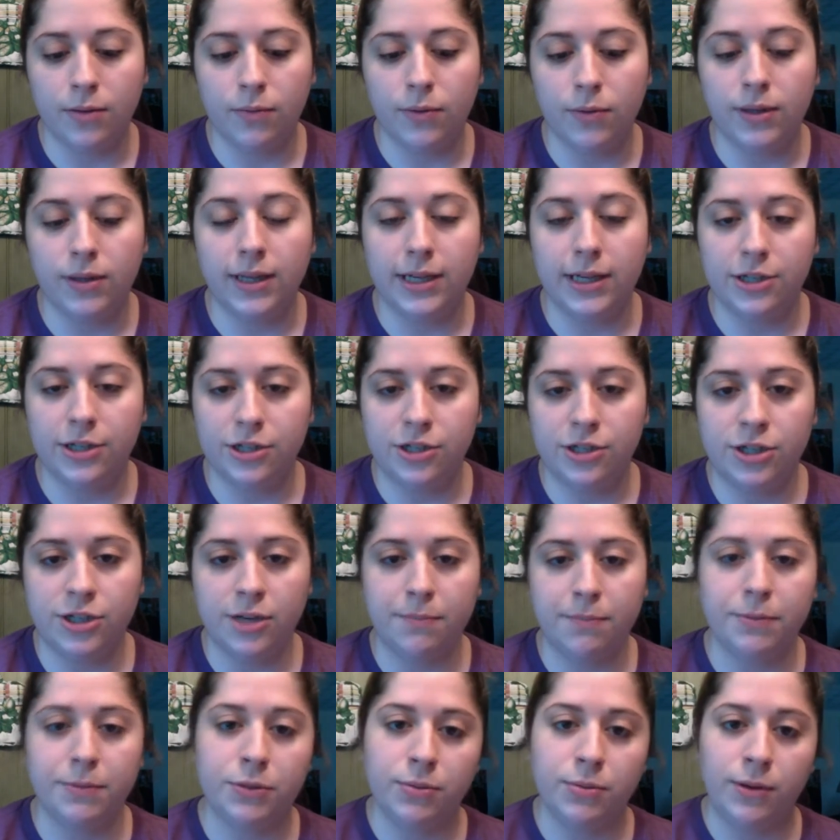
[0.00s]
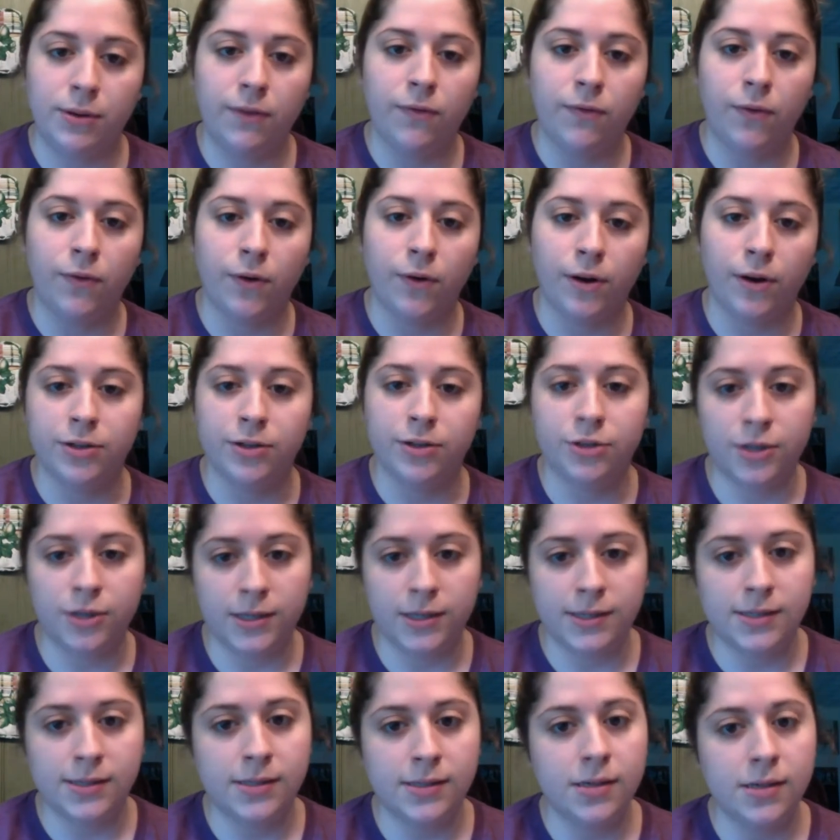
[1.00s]
relationship between four
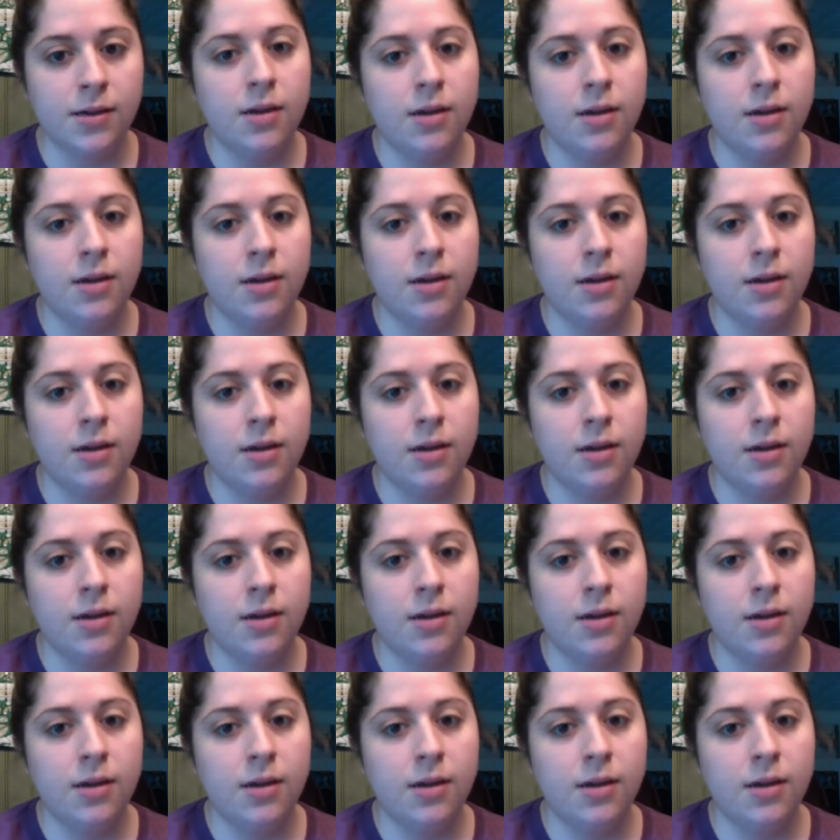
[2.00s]
interests